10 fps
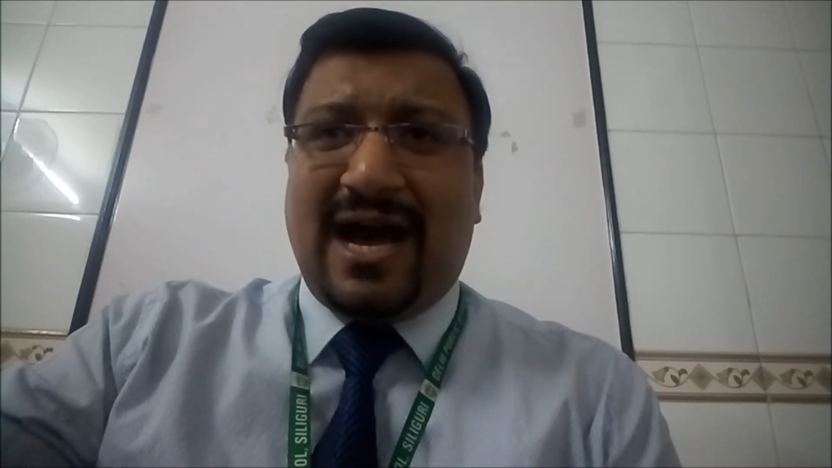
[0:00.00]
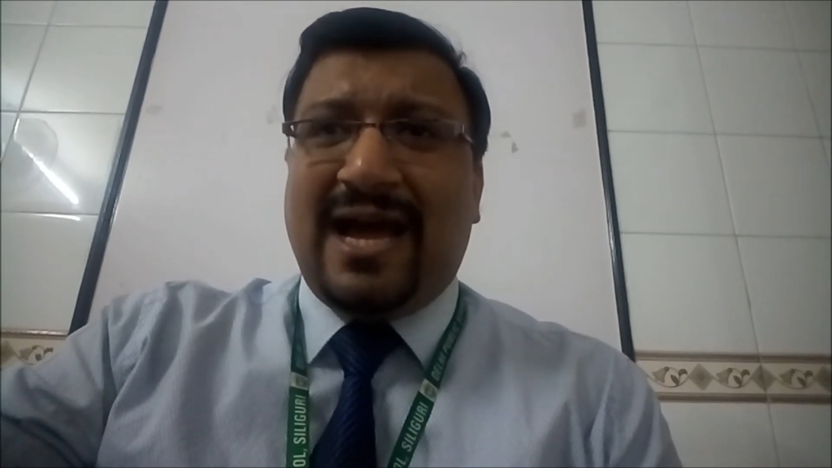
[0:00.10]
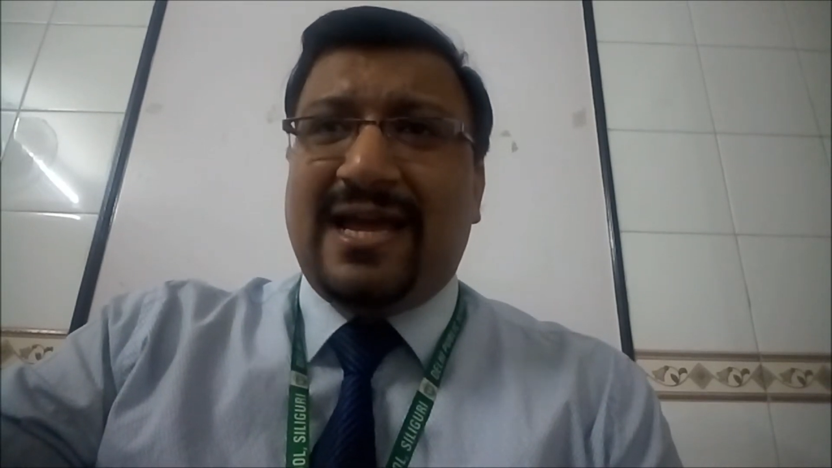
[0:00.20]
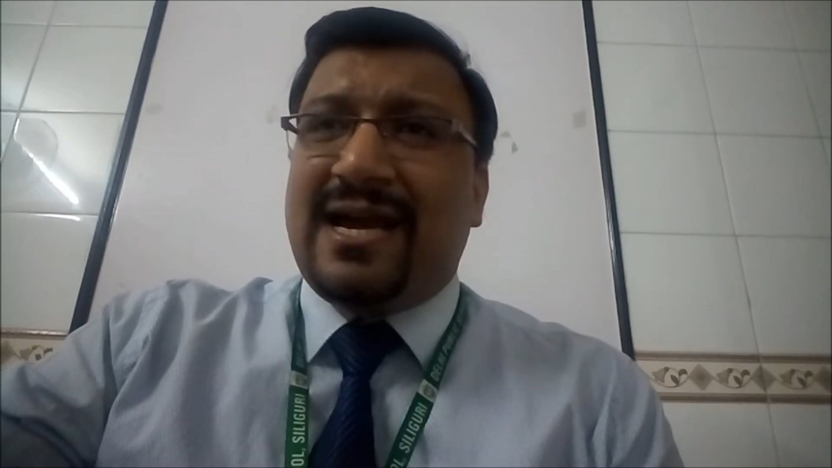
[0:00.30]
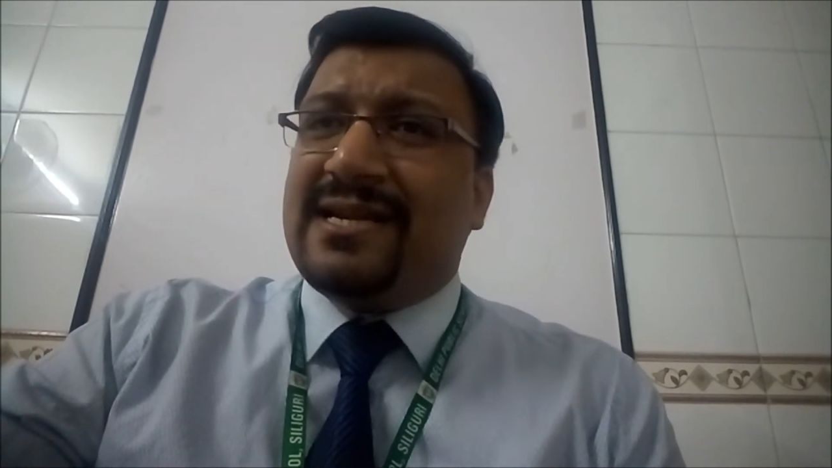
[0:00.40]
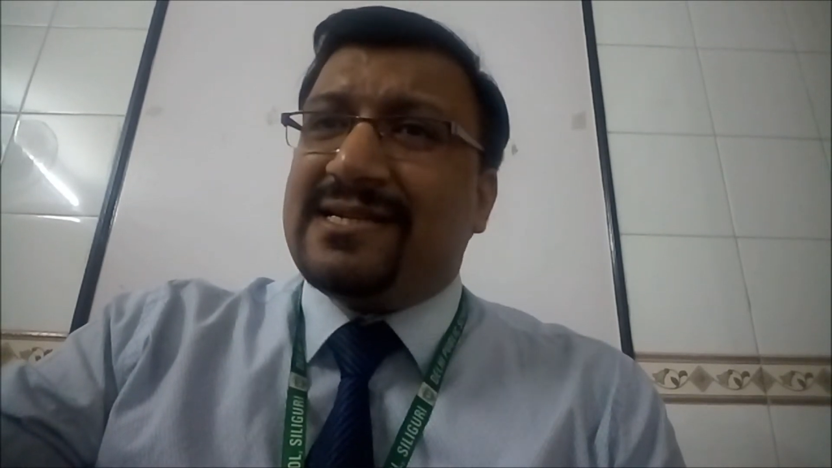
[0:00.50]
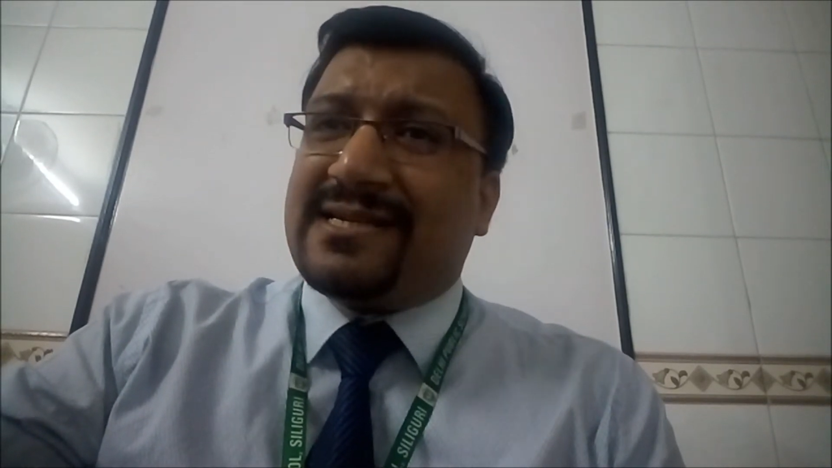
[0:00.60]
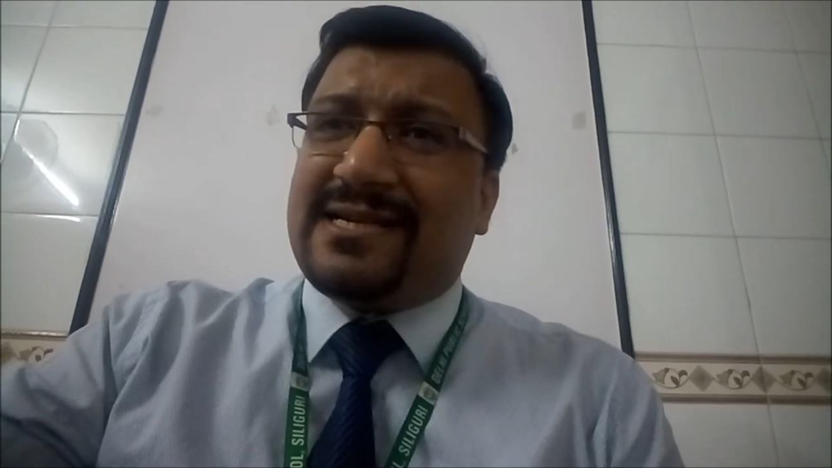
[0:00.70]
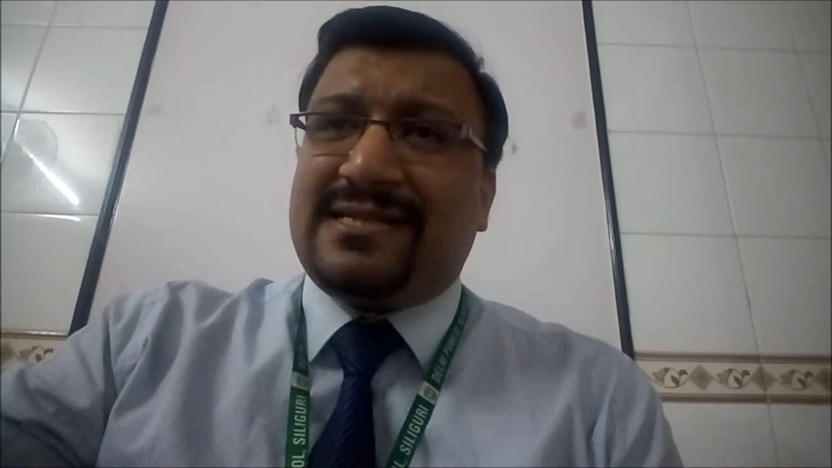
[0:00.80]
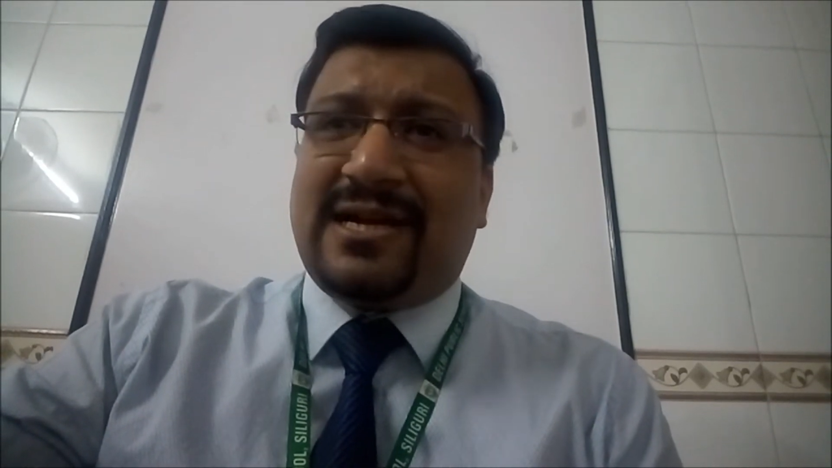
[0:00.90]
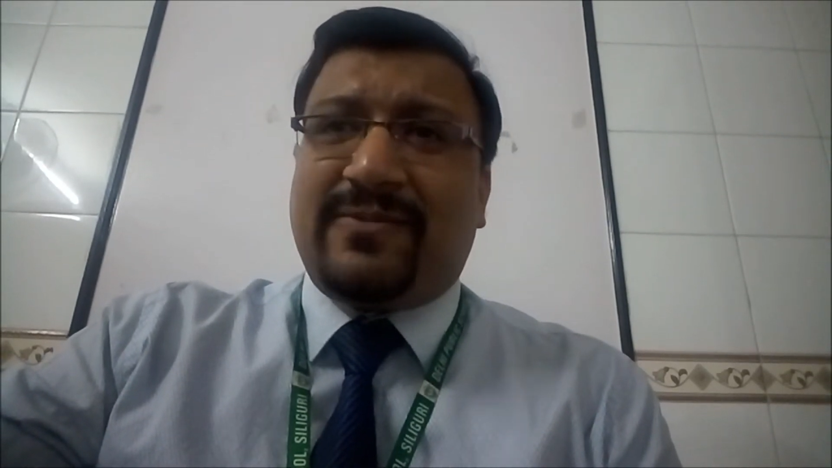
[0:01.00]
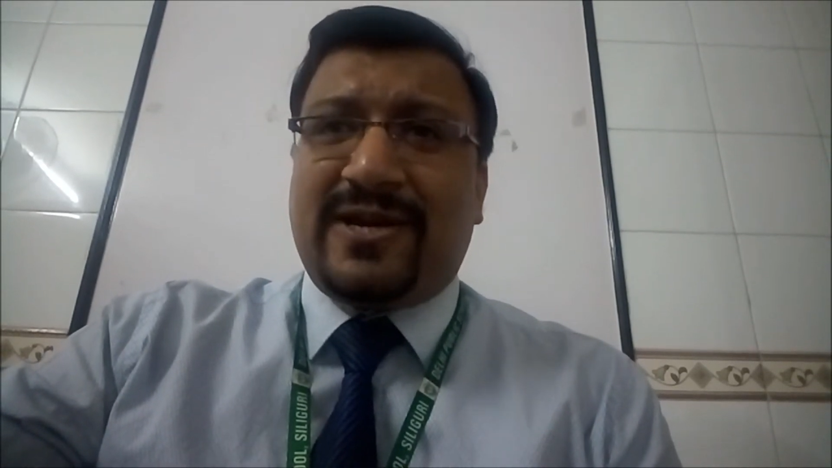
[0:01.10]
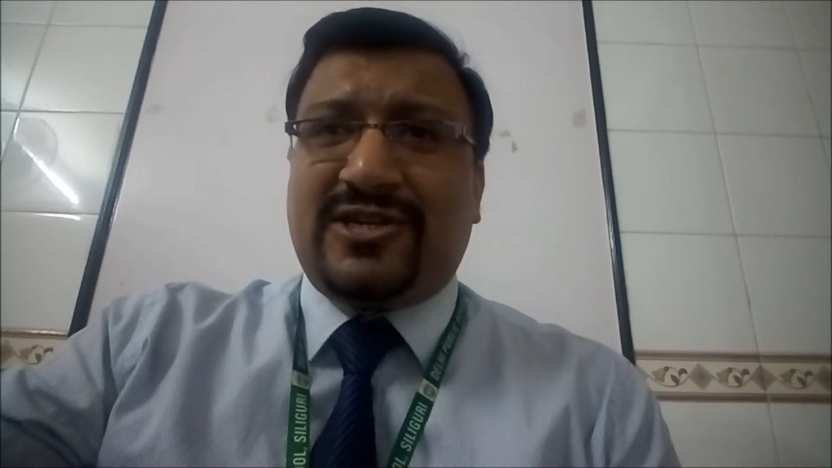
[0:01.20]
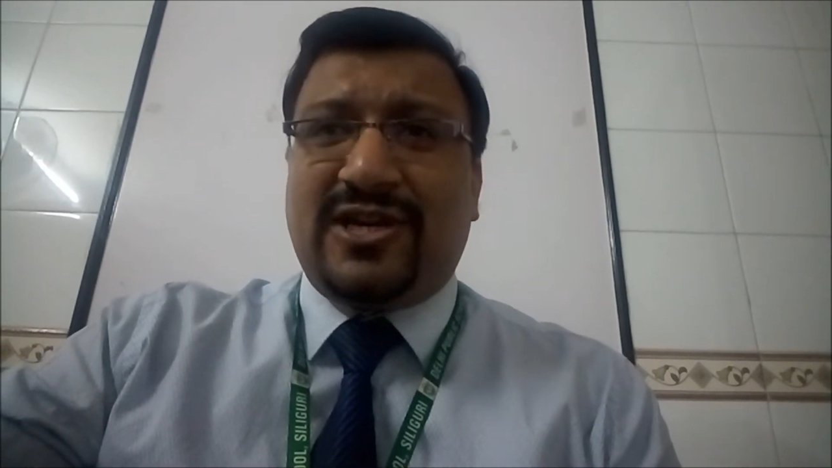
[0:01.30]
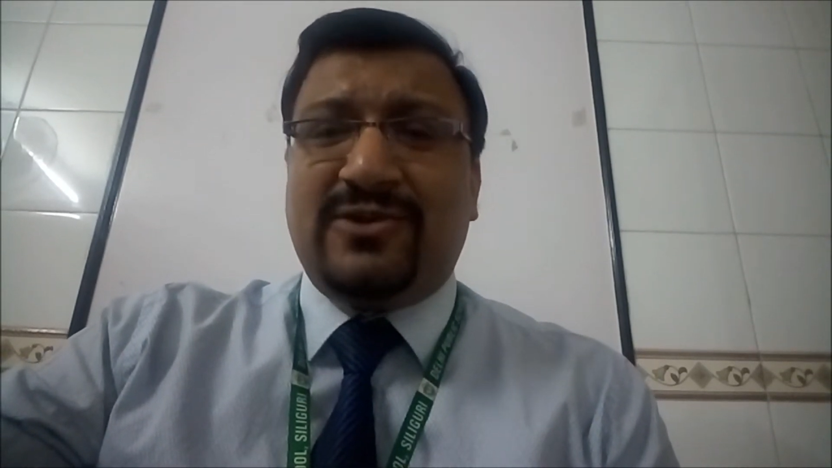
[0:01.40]
I discuss a
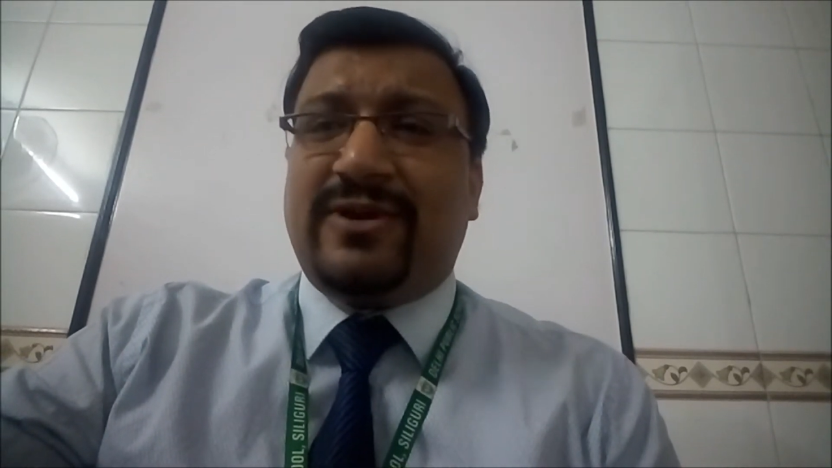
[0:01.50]
question,